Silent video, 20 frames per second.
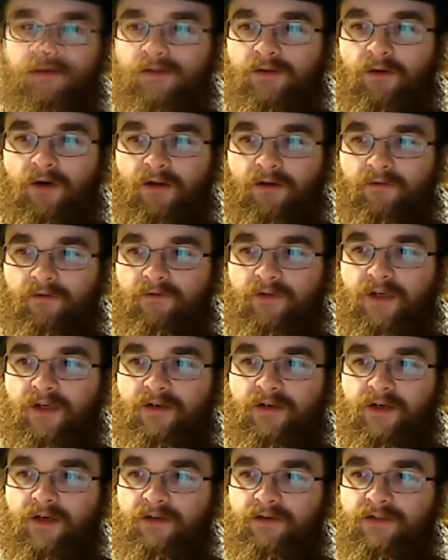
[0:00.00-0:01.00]
So all of the
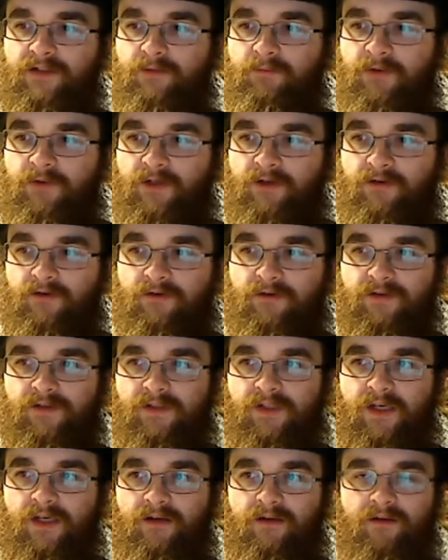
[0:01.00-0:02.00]
Intel
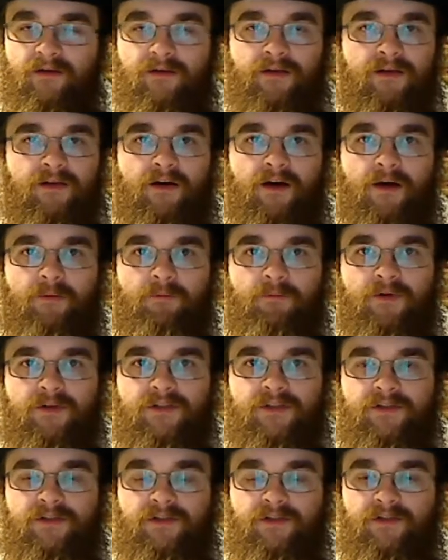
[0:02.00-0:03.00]
CPUs take the top
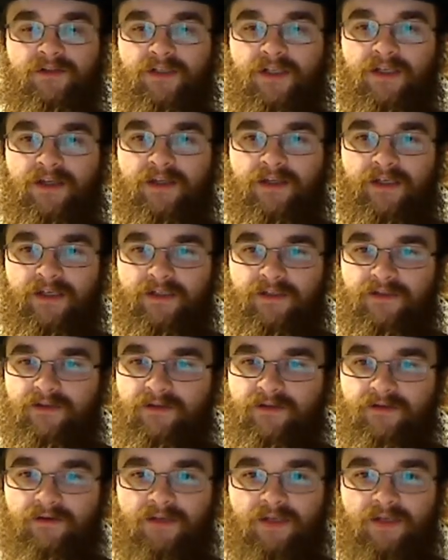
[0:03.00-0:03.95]
positions in this.